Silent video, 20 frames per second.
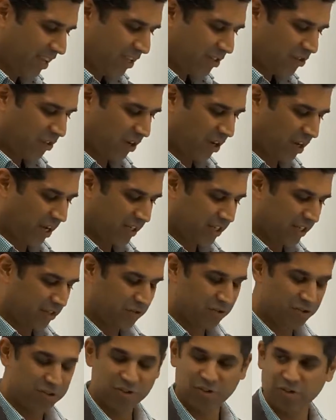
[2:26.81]
So I'd like to
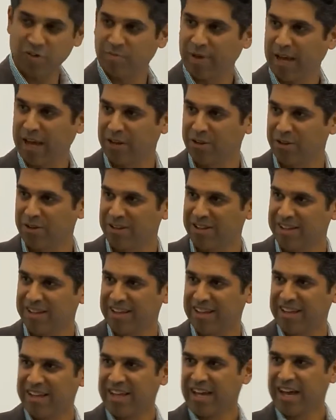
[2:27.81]
introduce the panel.
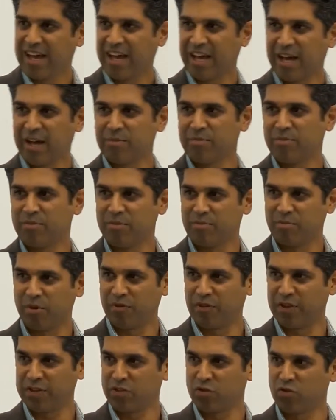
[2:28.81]

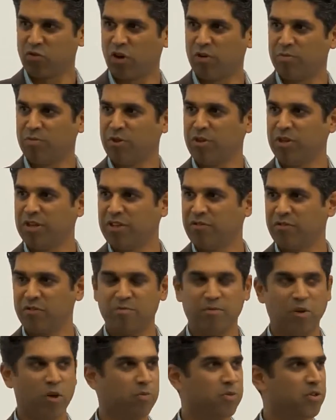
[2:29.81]
Professor Rob Moody
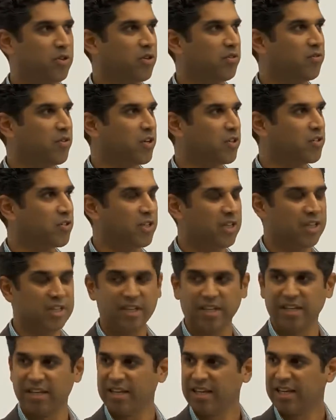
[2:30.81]
from Melbourne
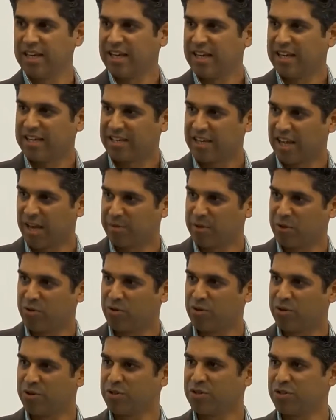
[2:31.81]
University, Tammy
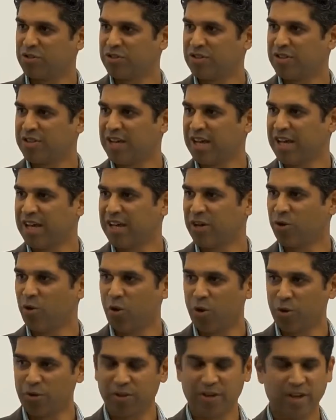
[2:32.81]
Roos,
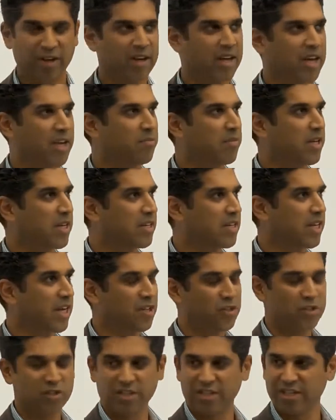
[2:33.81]
author and
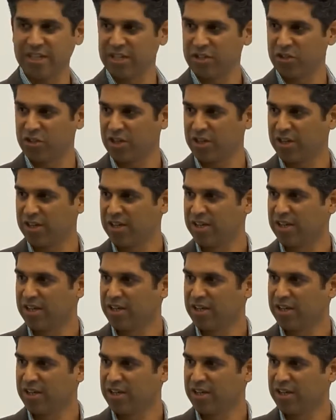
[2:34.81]
meditation teacher,